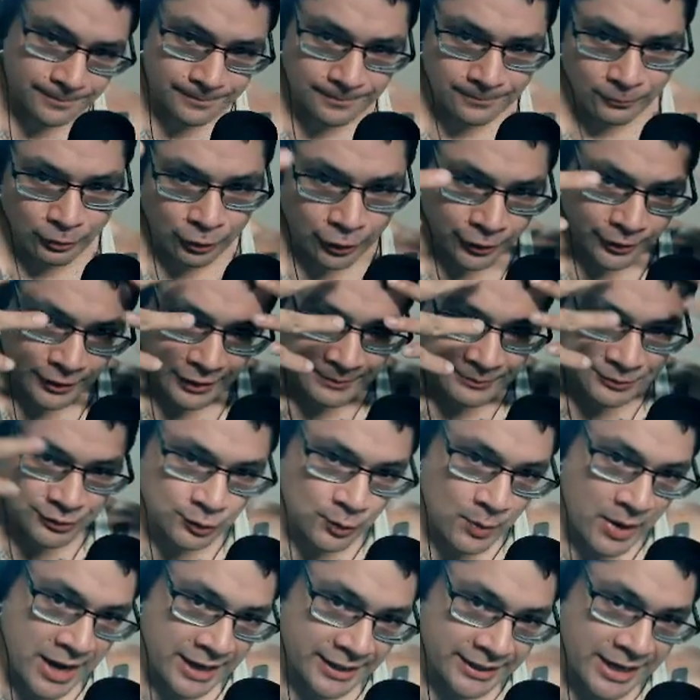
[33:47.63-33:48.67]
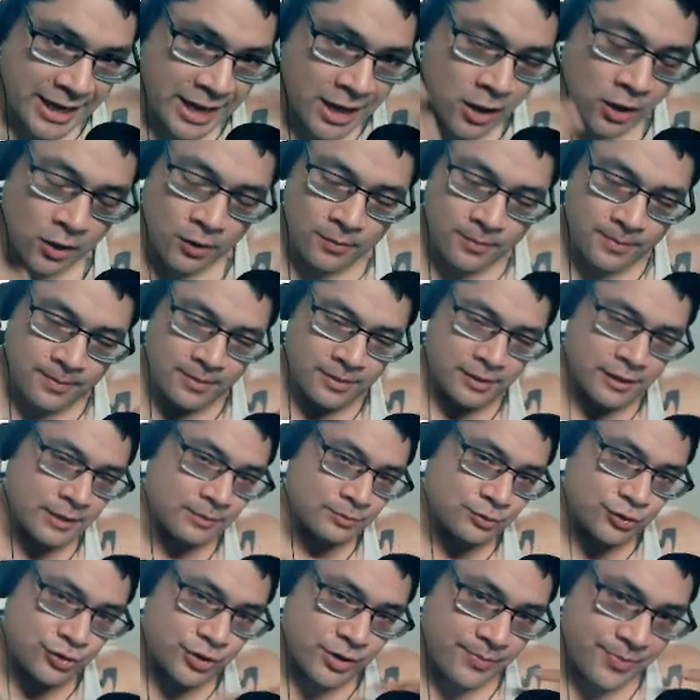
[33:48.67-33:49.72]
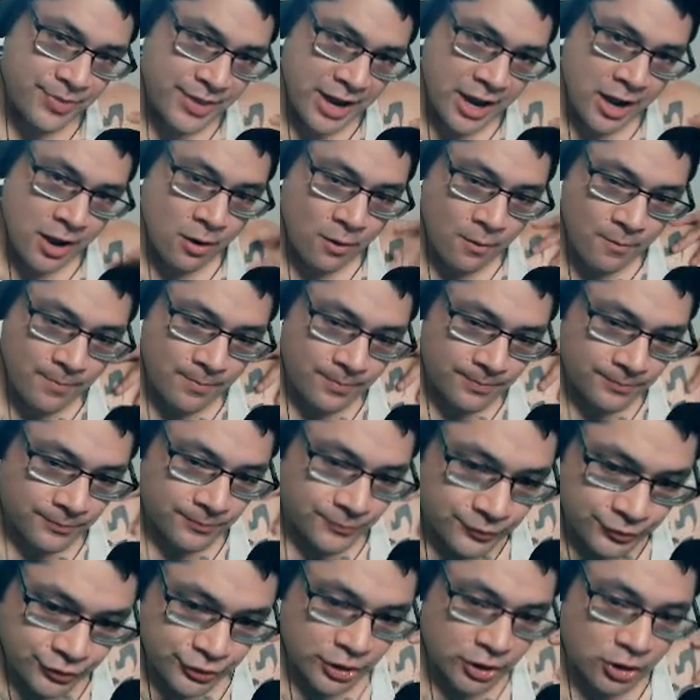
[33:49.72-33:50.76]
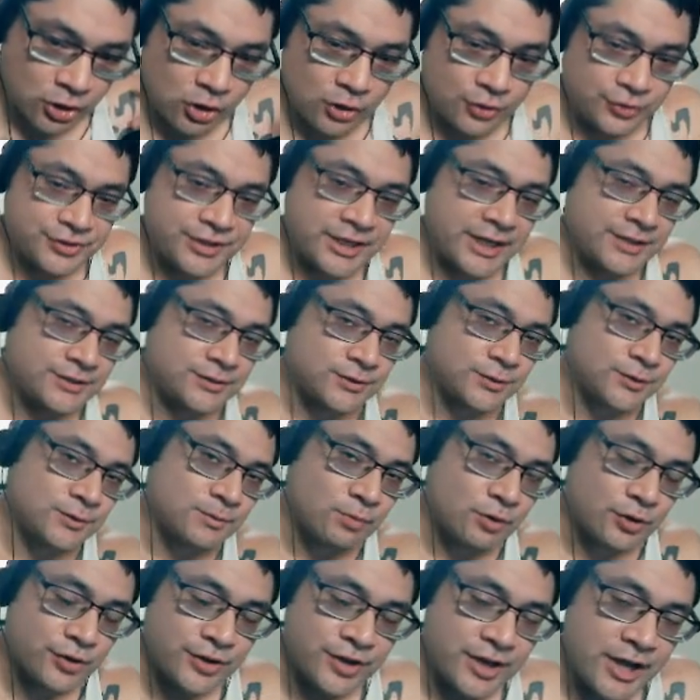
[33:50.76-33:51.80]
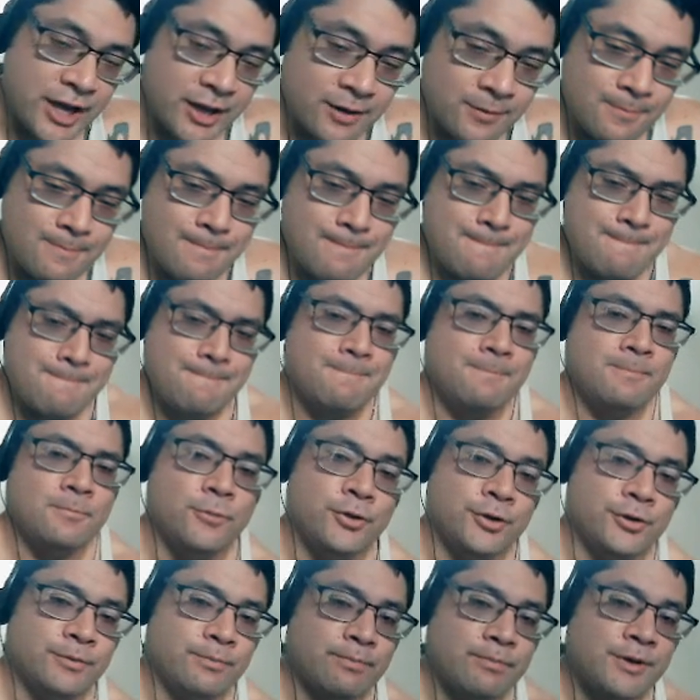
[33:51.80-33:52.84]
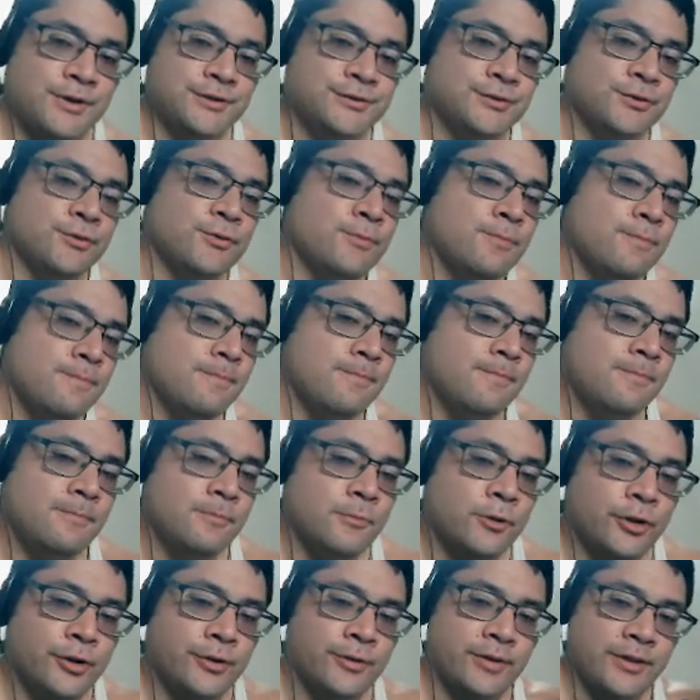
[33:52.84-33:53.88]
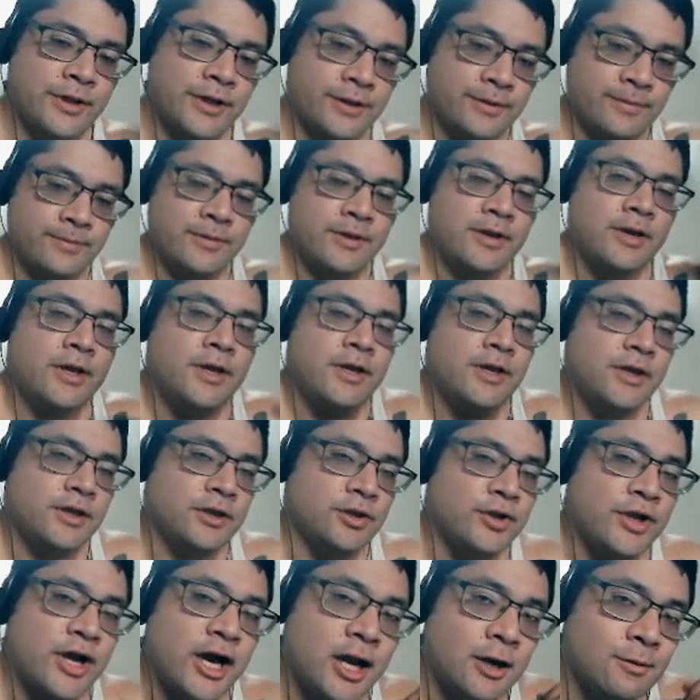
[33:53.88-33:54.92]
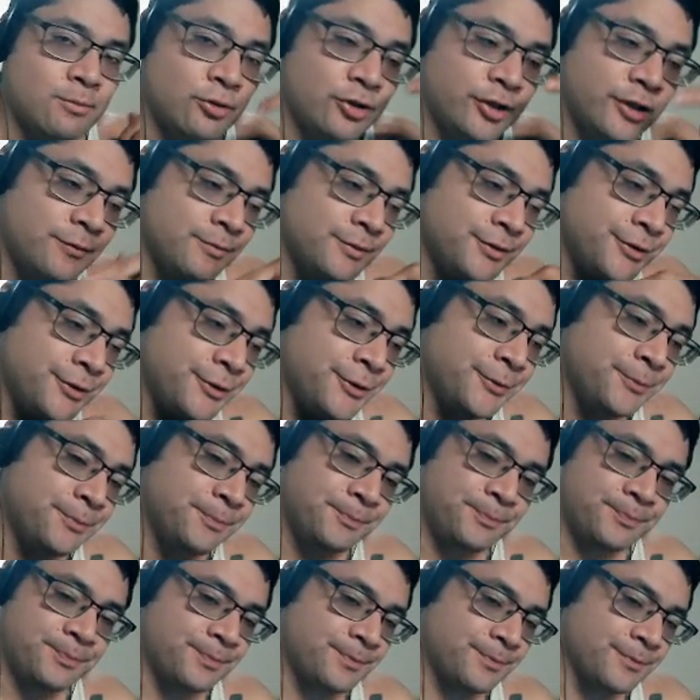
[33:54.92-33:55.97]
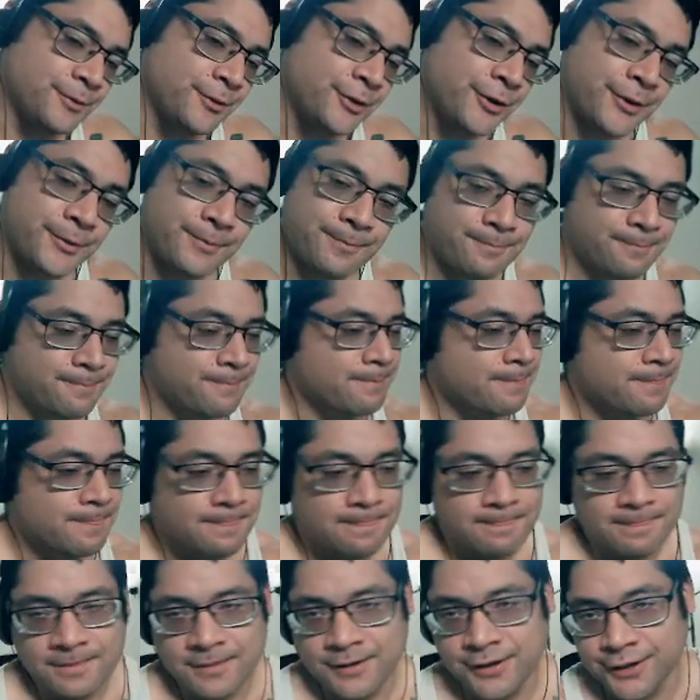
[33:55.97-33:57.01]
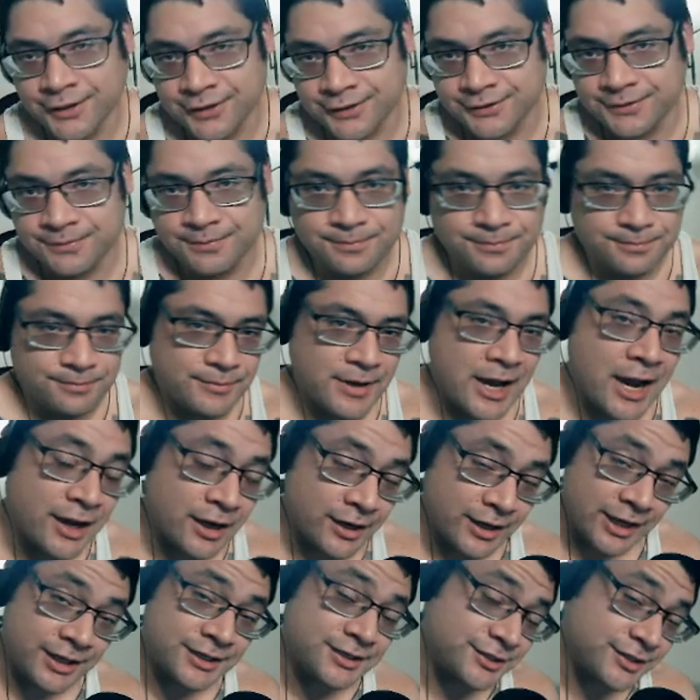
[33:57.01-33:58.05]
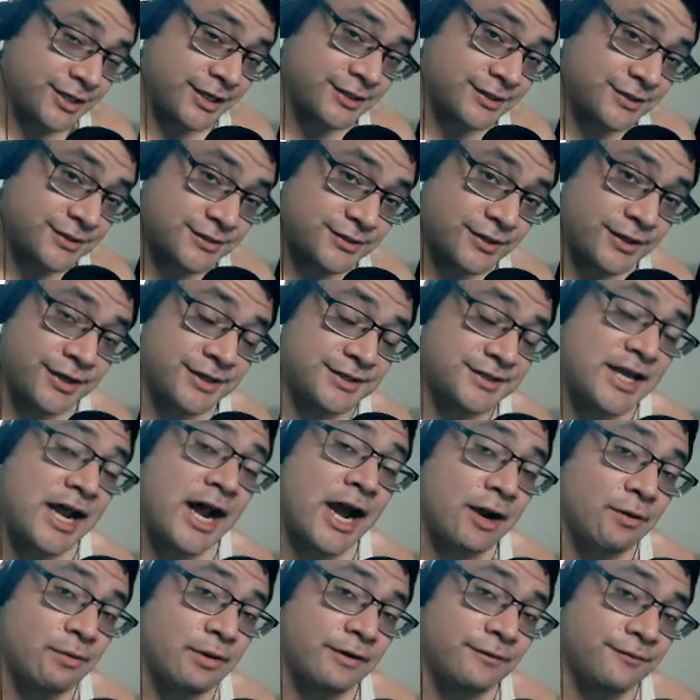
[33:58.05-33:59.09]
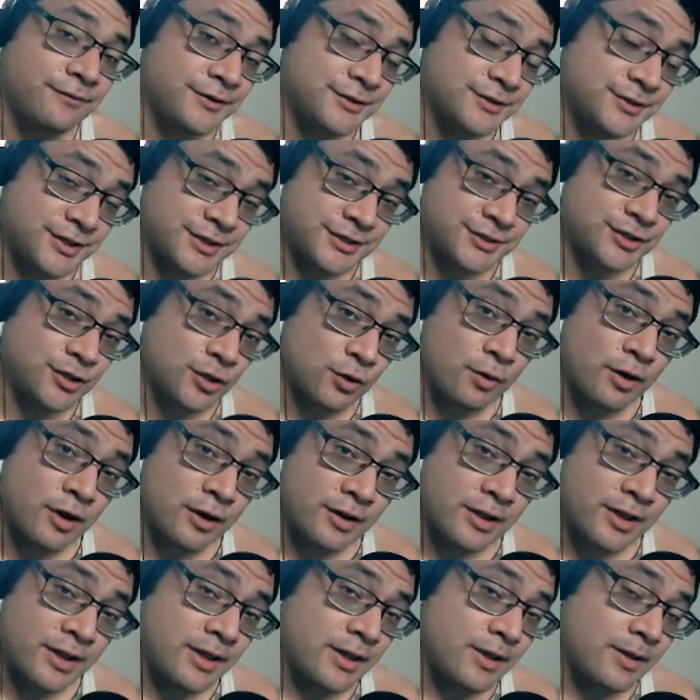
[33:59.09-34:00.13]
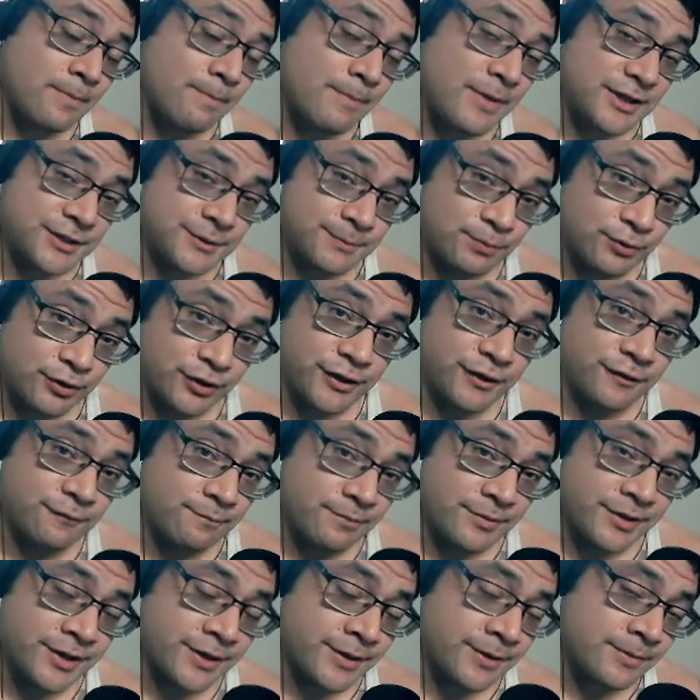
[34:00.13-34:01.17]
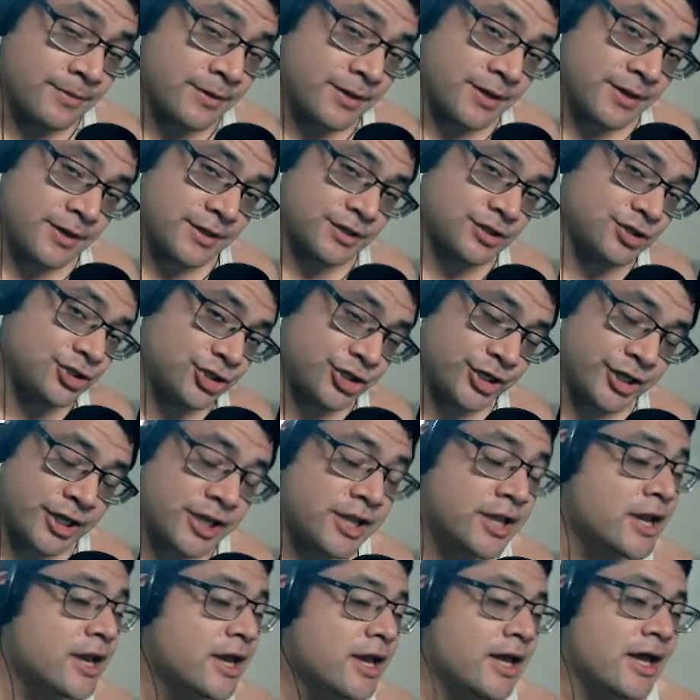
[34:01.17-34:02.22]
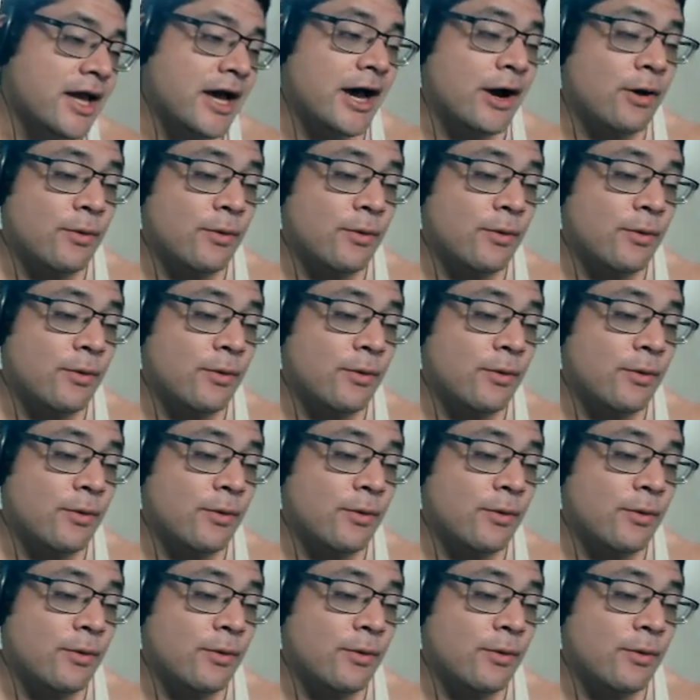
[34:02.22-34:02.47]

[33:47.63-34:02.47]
Look, I'm swagged out. I'm dripped out. Juggle tattoos, bro. You gotta look muscle. Look, uh, you gotta believe me, dude. Look, cause I I checked the studies that I referenced. Cause you know what? Best believe me, G. I